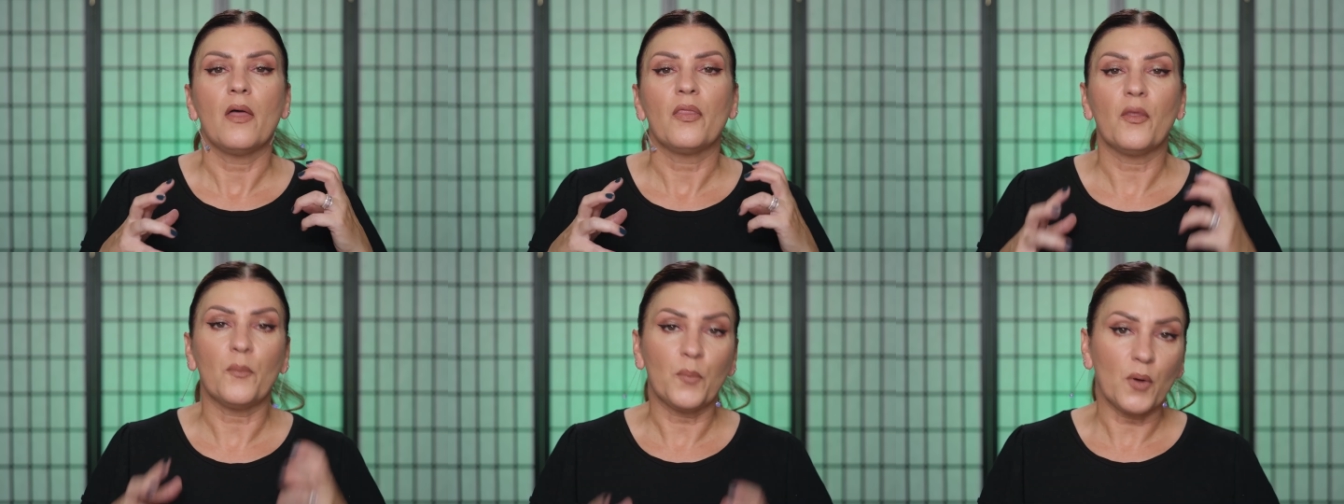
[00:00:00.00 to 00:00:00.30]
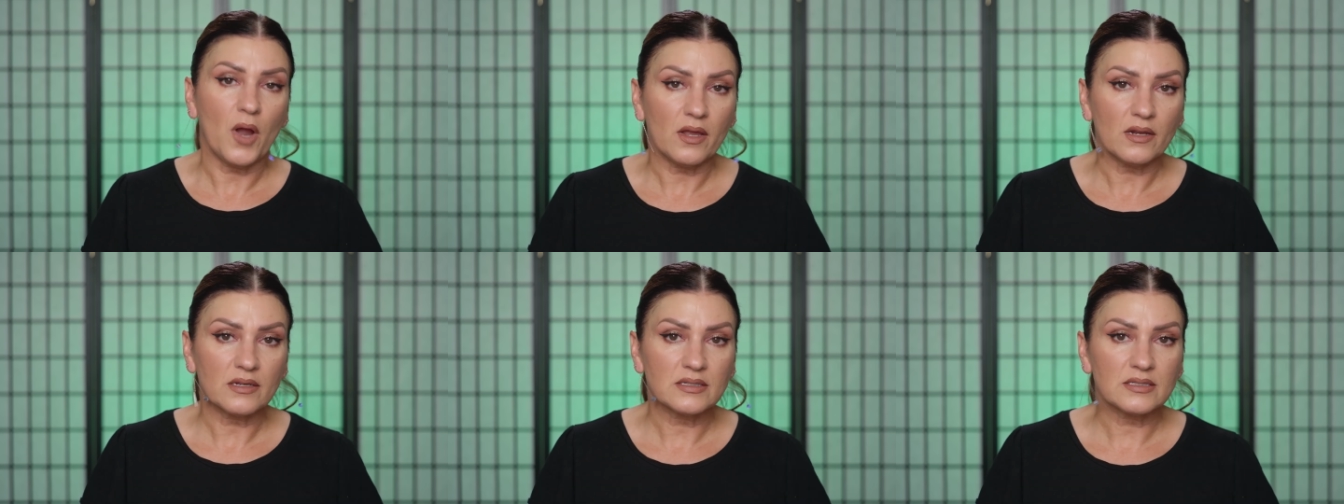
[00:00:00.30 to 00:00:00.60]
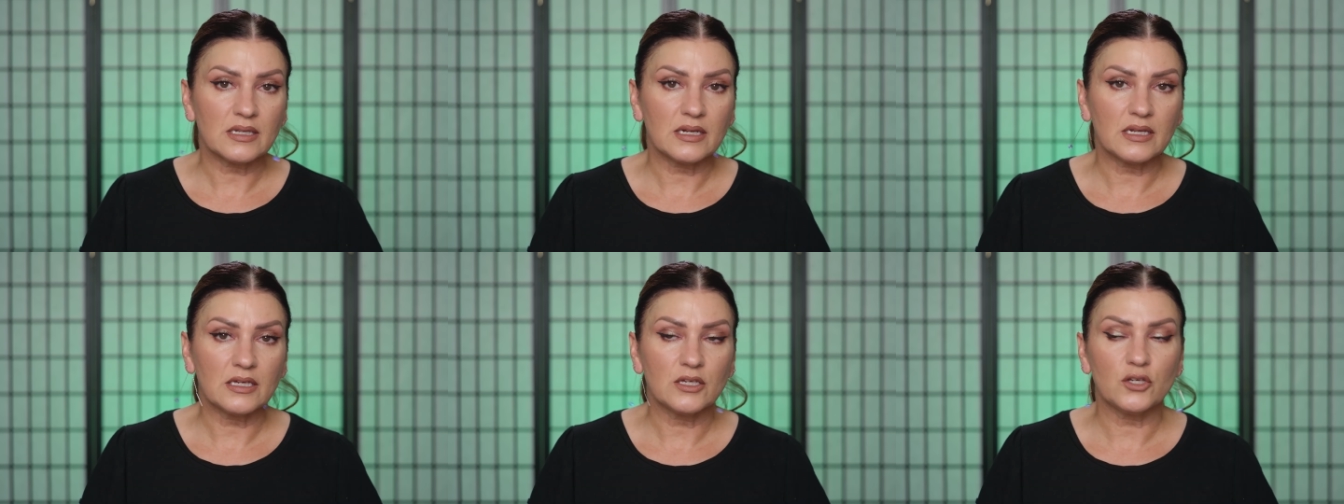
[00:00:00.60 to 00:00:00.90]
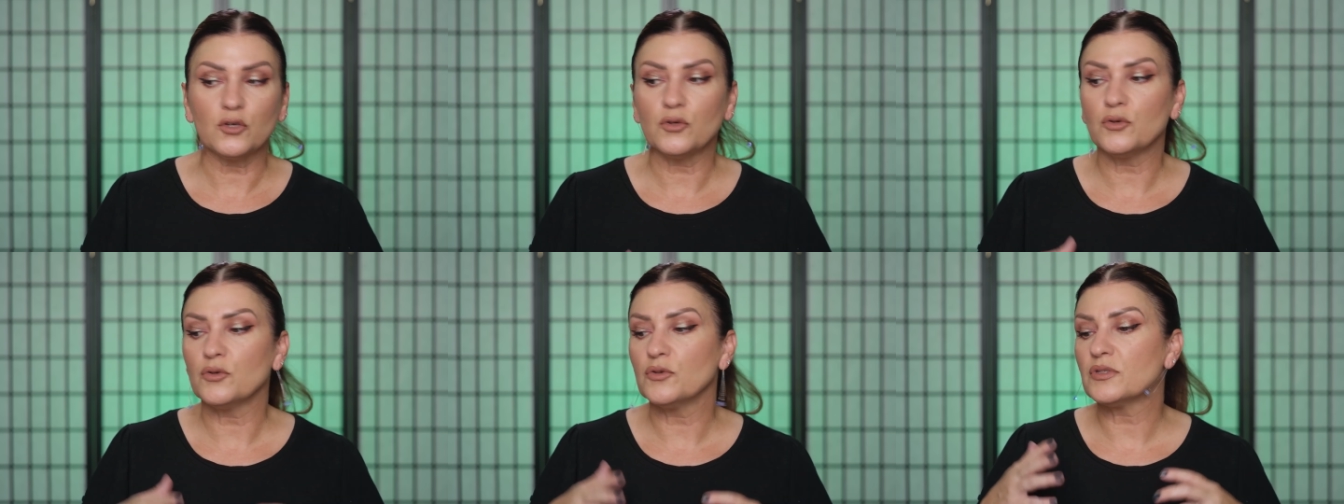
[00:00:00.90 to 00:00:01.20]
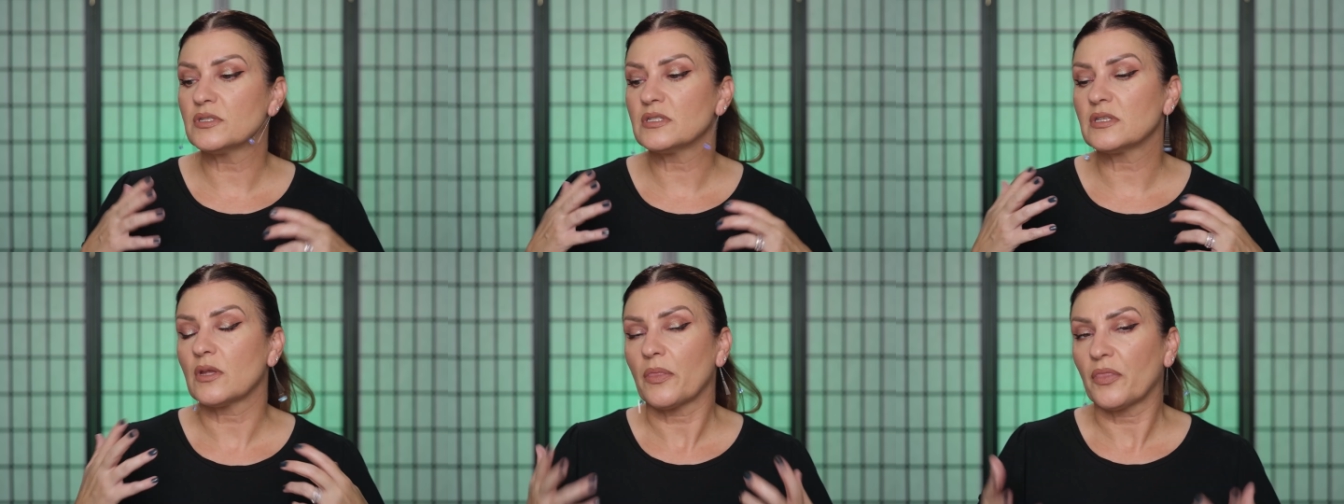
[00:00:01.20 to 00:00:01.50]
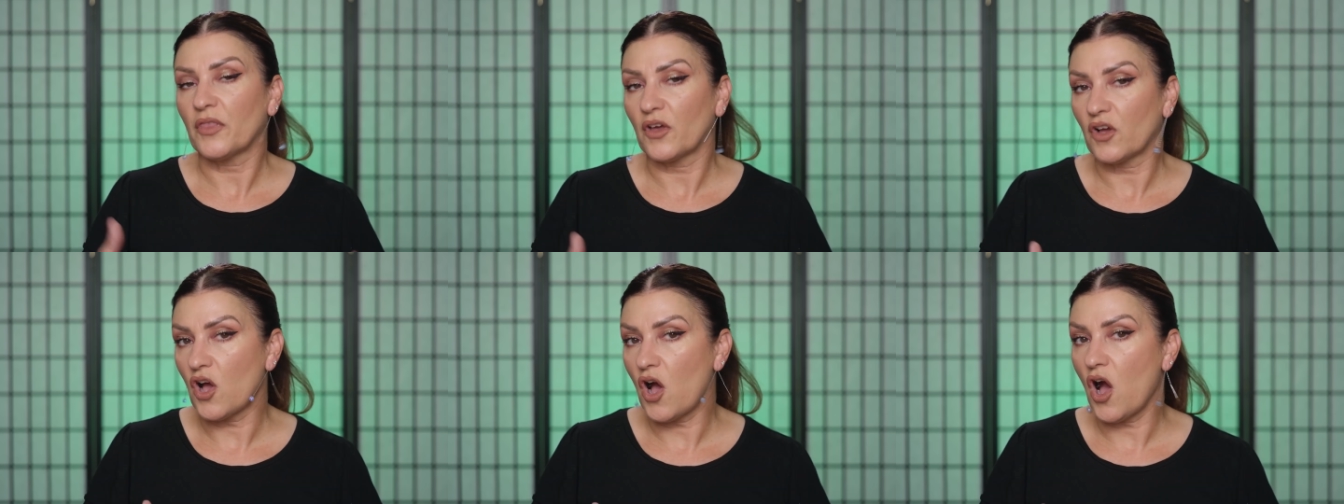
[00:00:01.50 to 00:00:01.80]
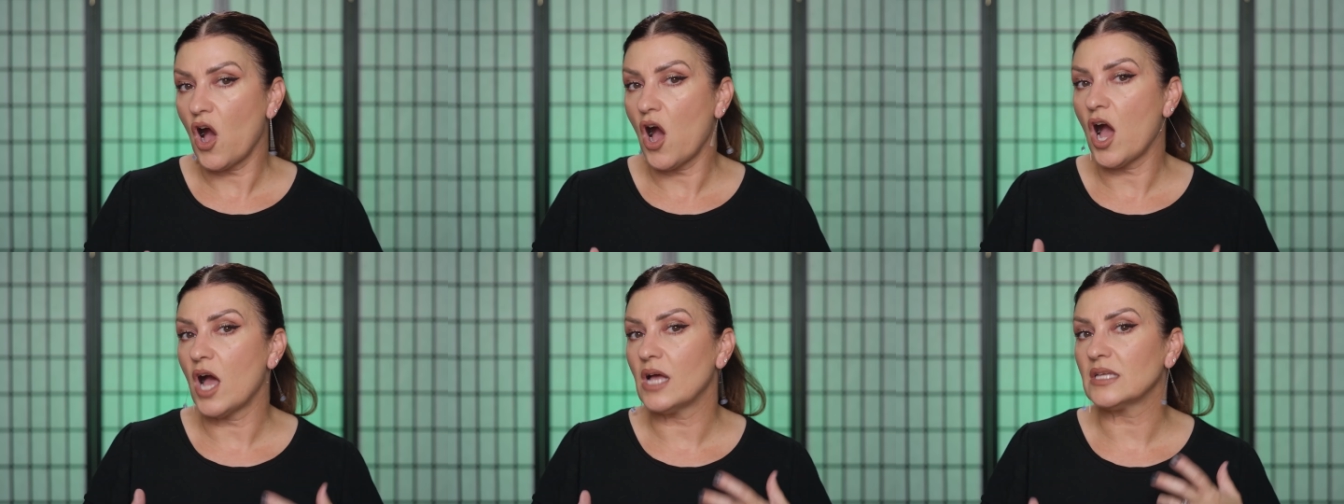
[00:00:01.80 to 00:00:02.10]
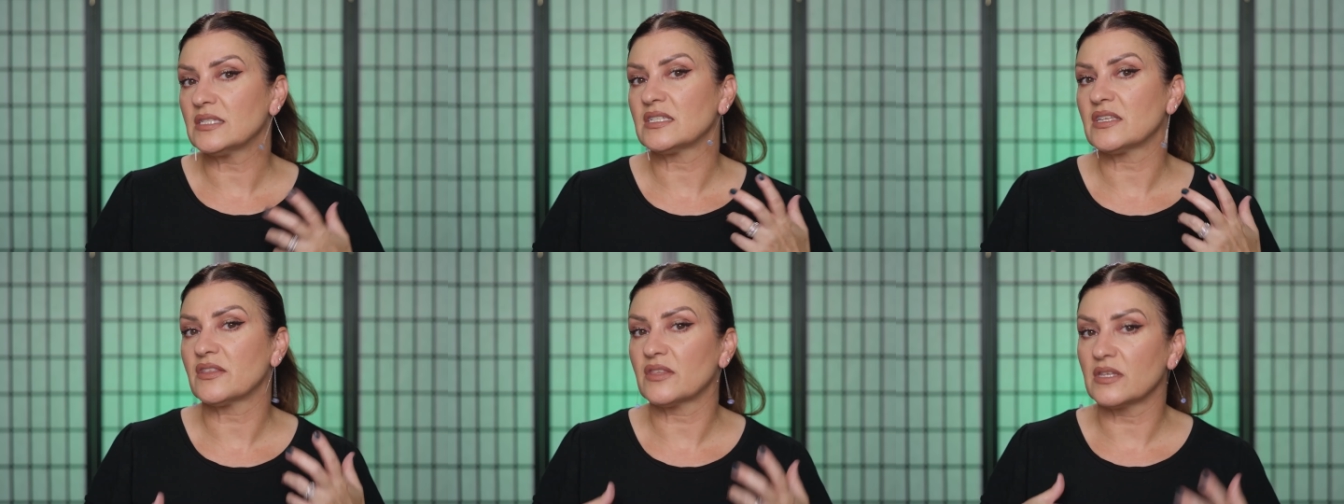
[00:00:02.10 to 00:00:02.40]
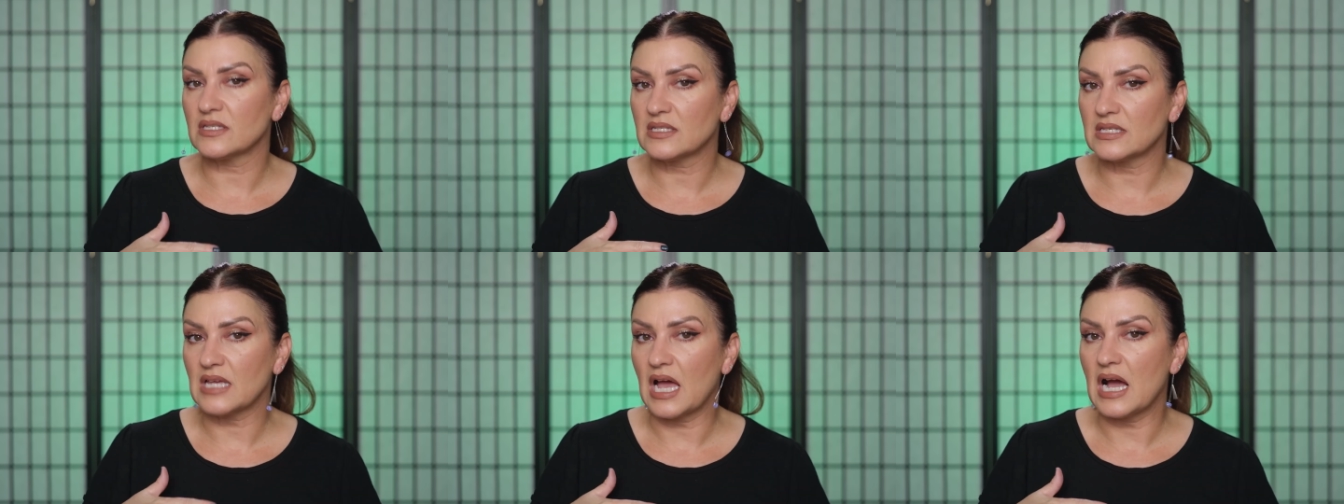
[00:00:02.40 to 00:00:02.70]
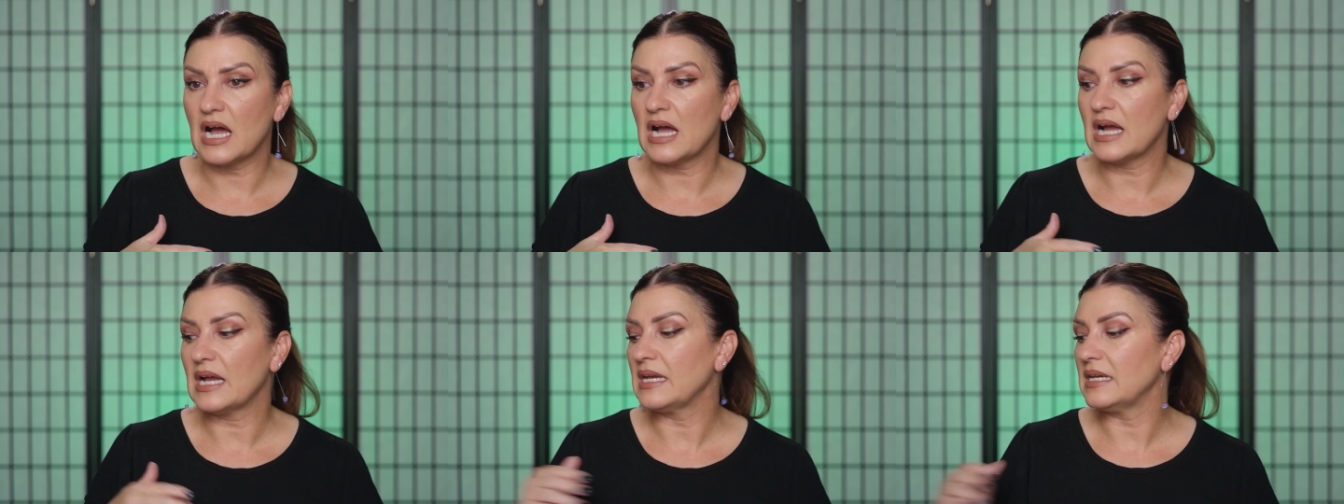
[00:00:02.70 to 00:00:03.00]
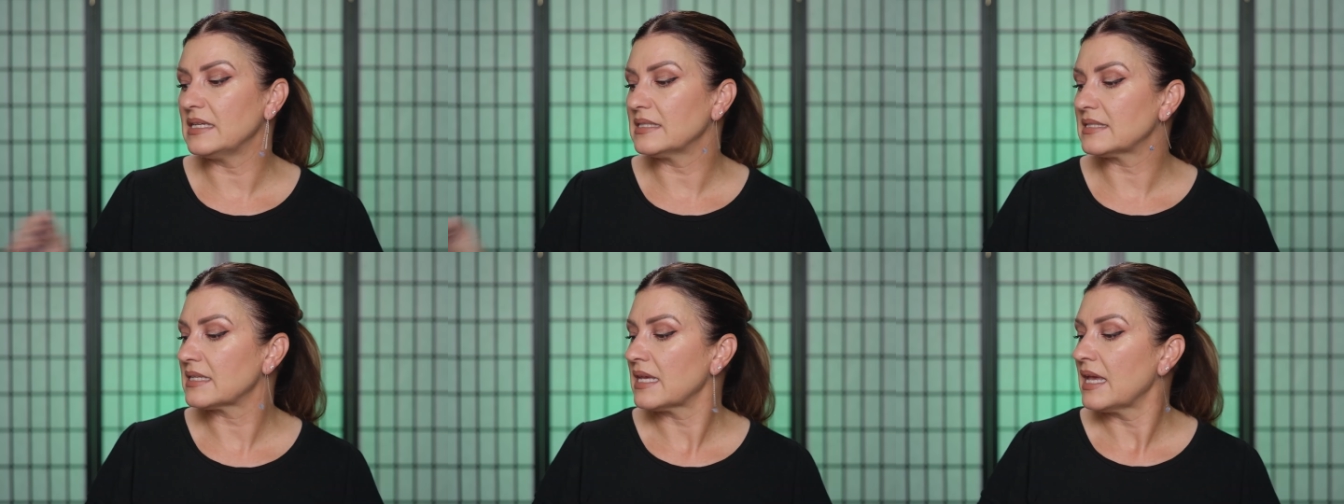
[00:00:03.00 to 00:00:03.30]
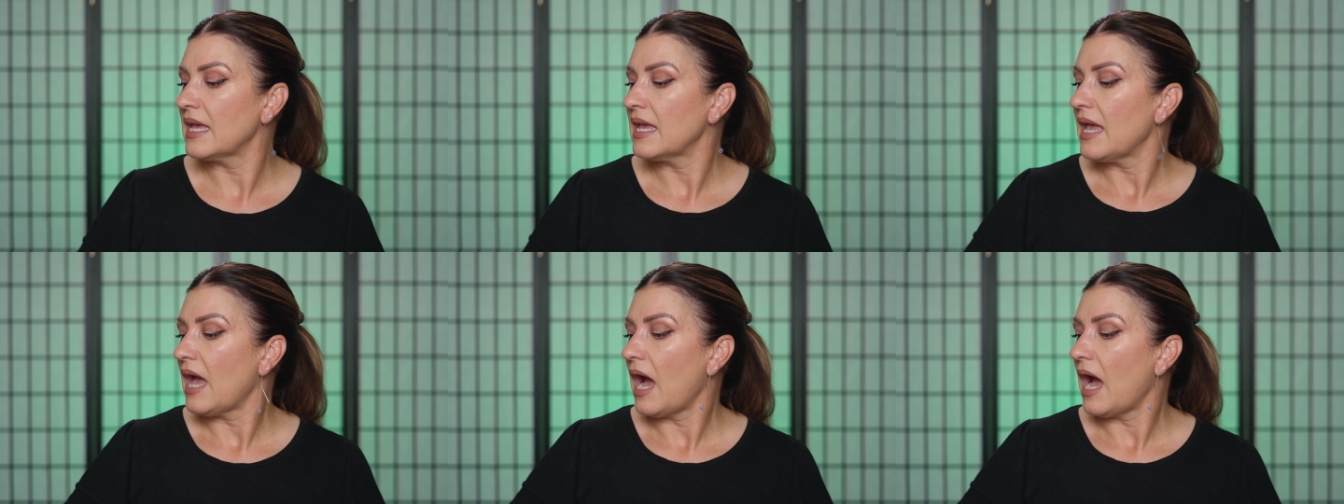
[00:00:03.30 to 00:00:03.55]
the products that I used, the cost, the size.